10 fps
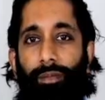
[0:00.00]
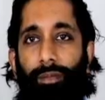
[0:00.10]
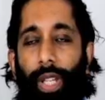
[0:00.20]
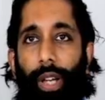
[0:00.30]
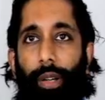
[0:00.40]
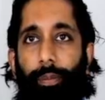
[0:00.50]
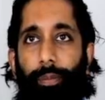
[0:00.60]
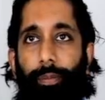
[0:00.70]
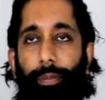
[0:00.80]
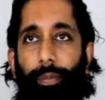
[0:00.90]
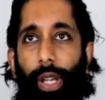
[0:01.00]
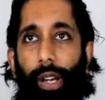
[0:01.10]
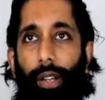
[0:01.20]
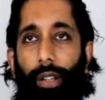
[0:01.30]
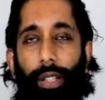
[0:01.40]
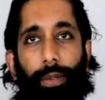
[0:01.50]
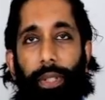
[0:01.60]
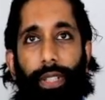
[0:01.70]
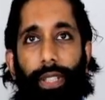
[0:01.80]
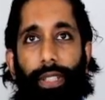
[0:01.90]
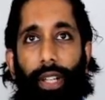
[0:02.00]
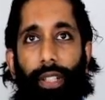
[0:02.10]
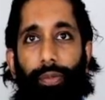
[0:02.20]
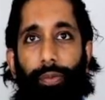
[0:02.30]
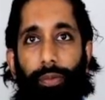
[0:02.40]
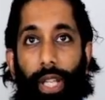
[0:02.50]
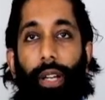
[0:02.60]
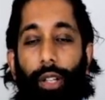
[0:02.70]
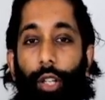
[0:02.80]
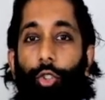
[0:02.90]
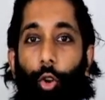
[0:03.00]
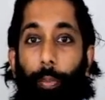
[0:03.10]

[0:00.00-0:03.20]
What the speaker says: Yeah. Yeah. I suppose it's kind of, a new